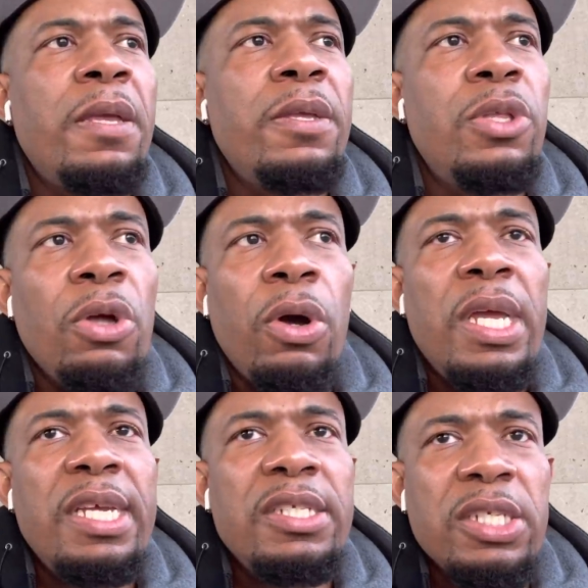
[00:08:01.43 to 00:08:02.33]
You know,
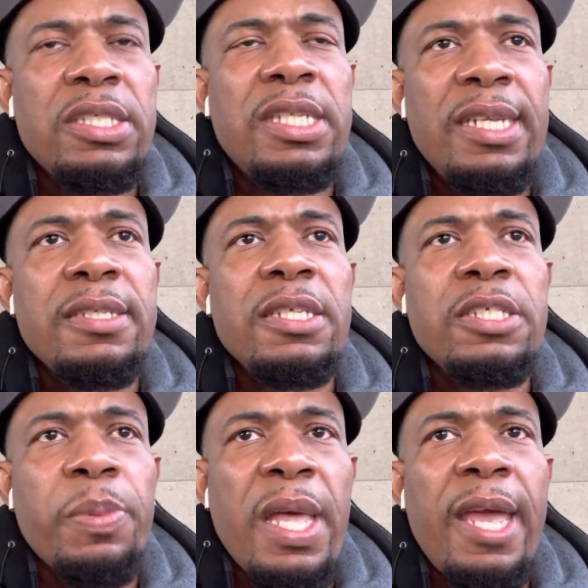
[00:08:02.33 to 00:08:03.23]
he just didn't
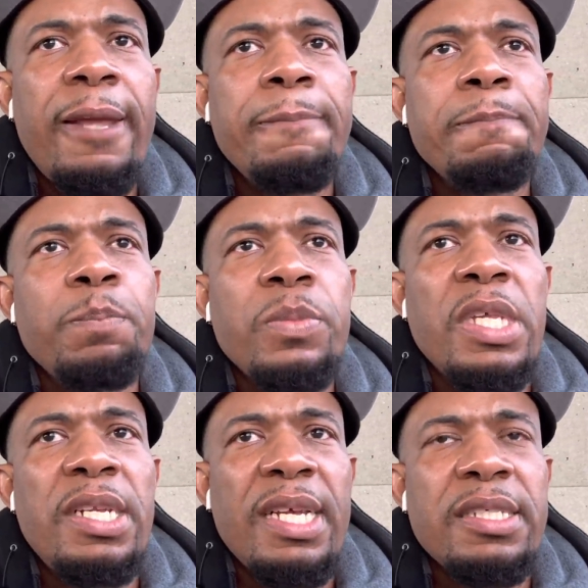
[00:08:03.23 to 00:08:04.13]
display
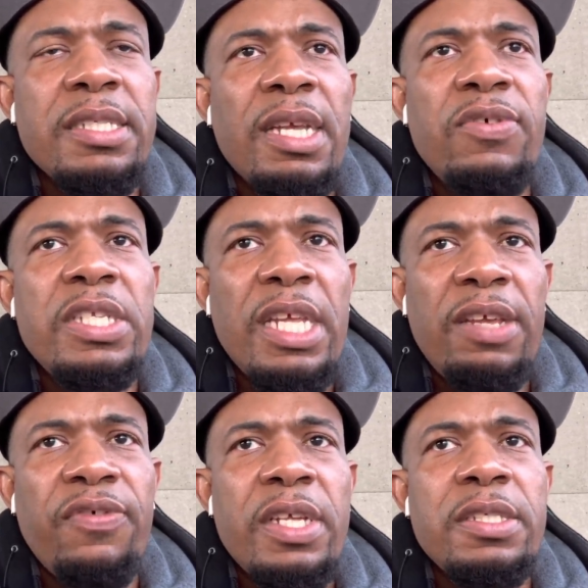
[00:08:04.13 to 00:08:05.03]
the necessary
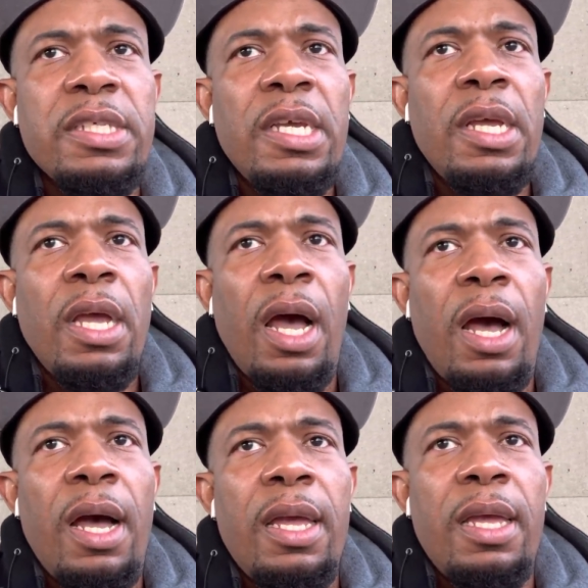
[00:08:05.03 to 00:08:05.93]
defense
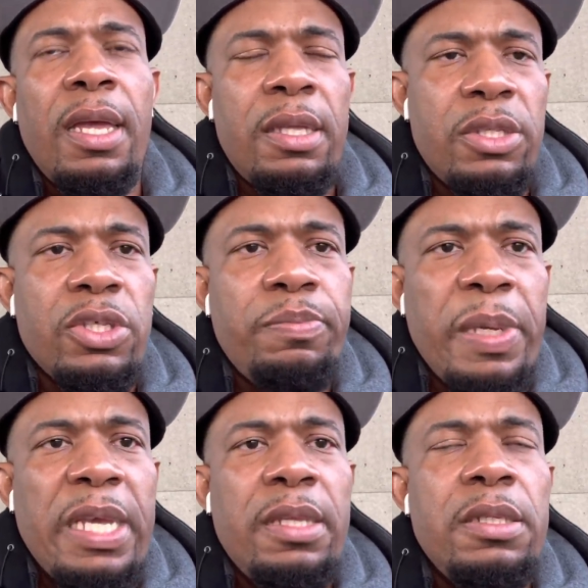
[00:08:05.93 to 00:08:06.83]
to
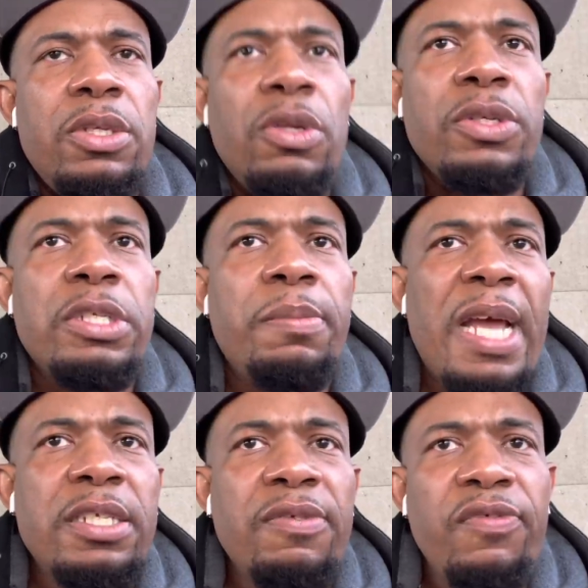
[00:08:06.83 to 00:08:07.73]
beat, you know,
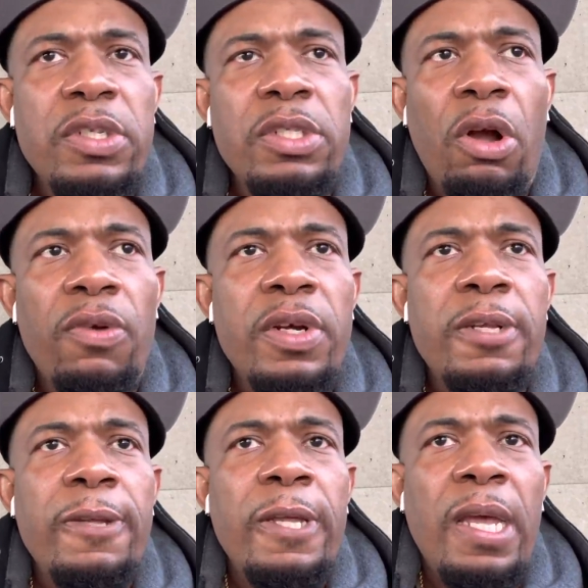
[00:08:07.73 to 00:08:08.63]
Sebastian Fundora,
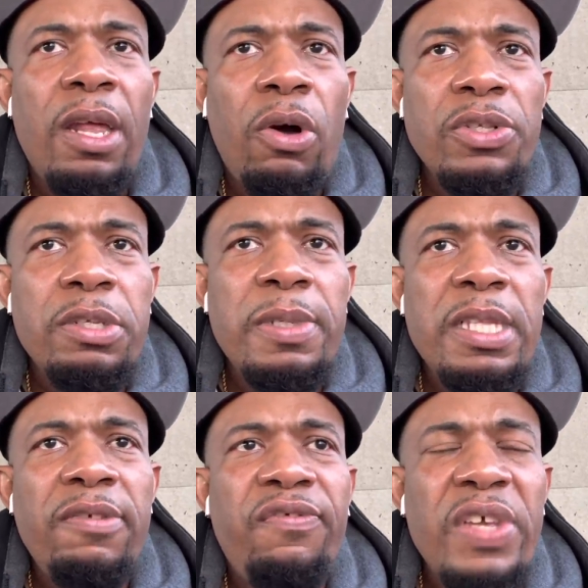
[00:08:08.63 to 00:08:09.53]
and
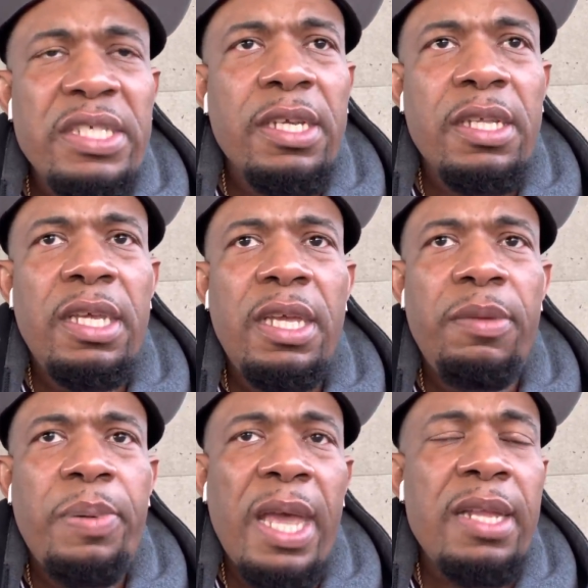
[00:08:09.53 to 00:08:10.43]
ultimately, physically, he
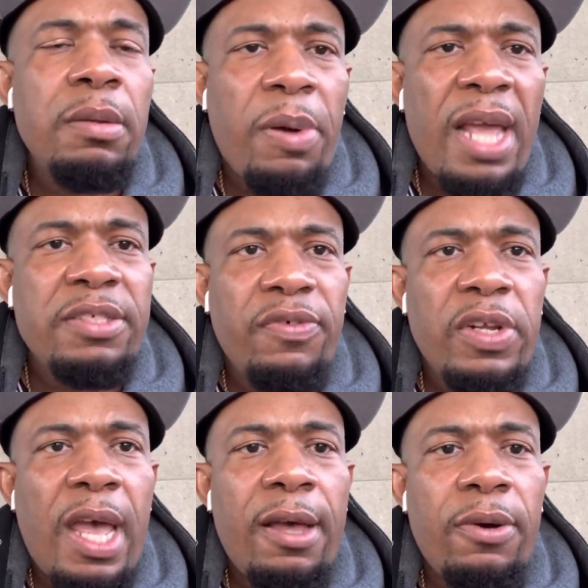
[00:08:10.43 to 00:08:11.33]
paid the price for
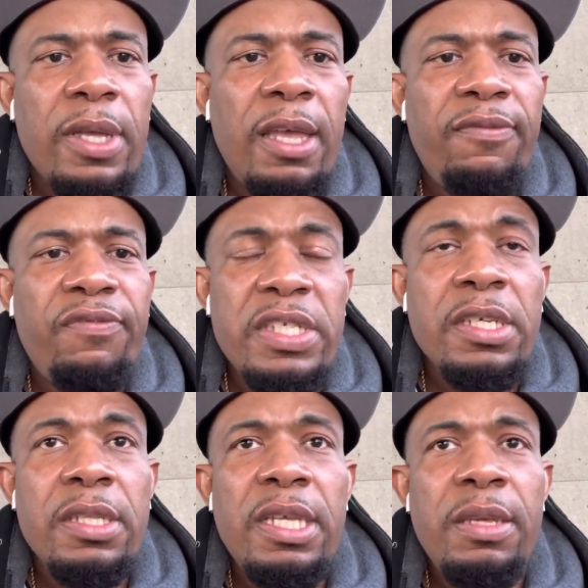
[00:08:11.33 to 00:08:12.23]
that, okay?
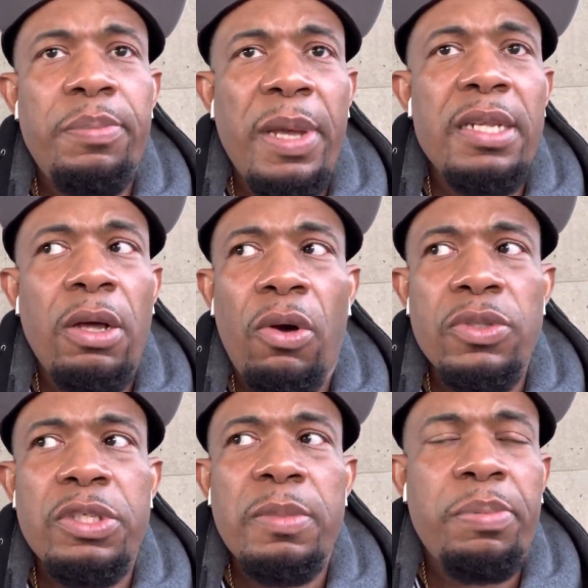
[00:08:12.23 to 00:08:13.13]
Physically, he paid the
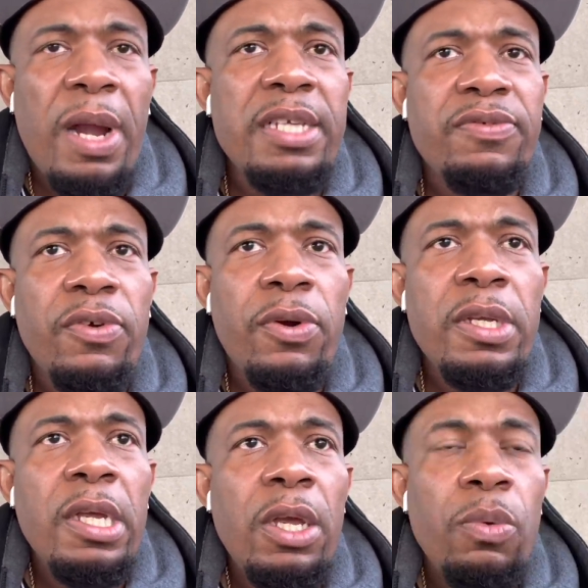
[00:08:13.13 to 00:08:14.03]
ultimate price for it,
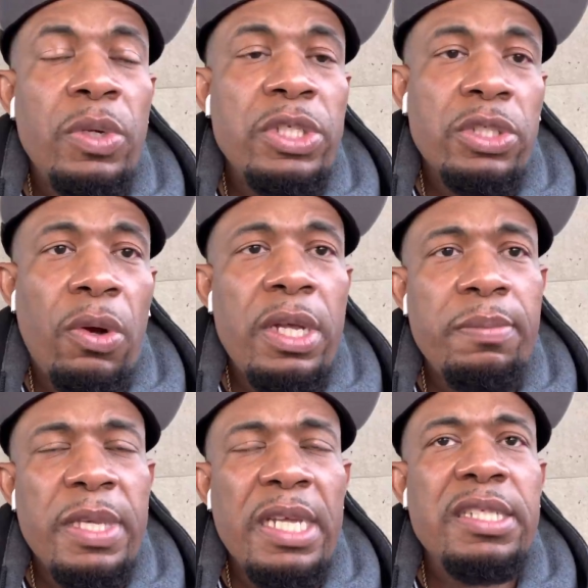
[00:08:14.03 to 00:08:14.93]
which saw
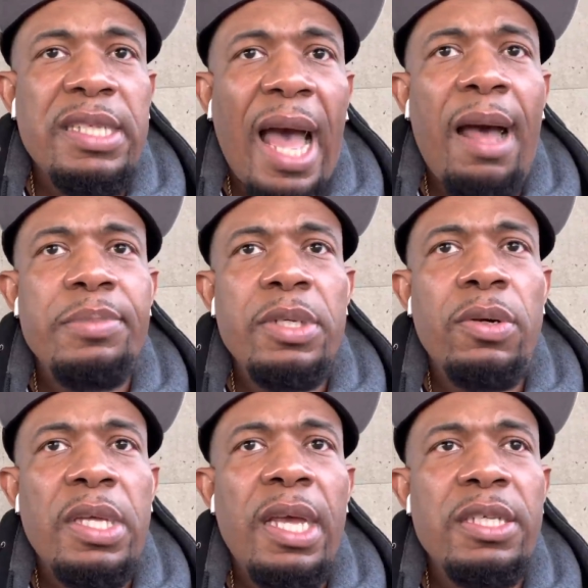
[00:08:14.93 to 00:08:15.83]
him get stopped,
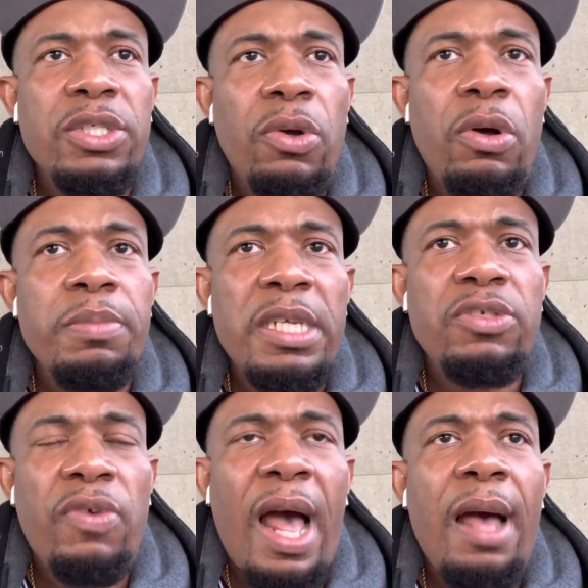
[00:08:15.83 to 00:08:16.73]
okay? It saw him get
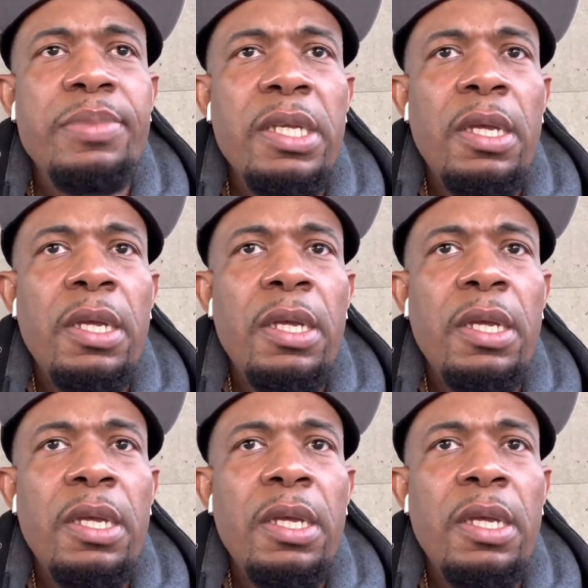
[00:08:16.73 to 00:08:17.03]
dropped.